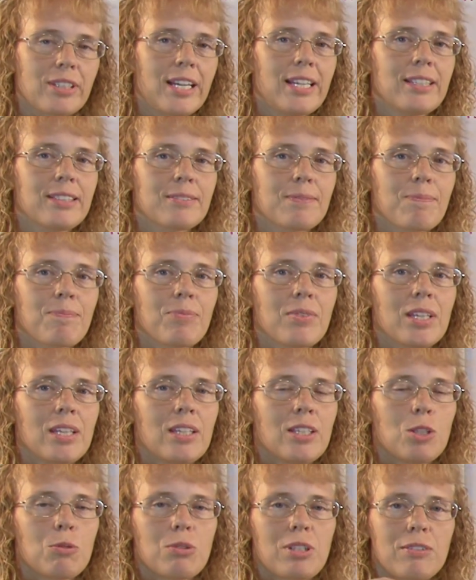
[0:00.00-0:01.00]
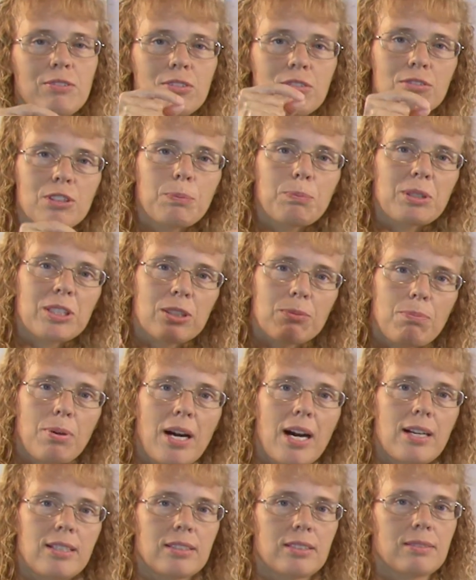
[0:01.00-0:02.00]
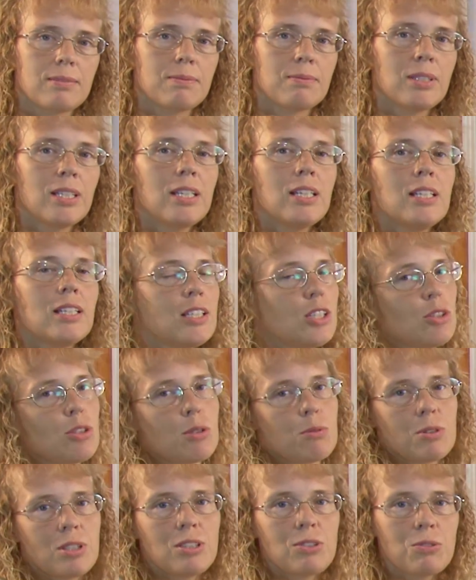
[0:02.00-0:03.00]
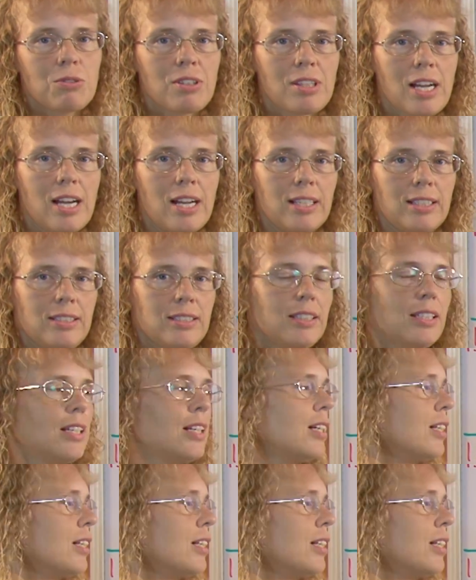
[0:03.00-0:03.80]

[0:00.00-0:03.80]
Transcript: right? you would have to repeat the part. You don't want to do that.